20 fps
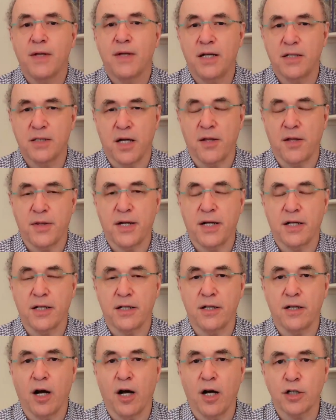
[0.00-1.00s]
is, I think, in
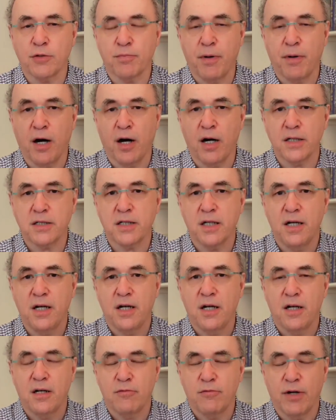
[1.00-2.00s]
large part
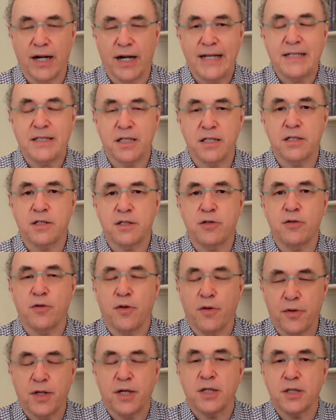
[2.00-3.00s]
related to
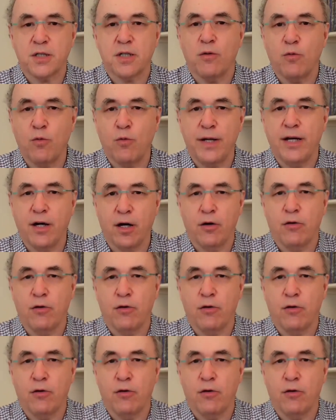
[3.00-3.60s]
the things that we are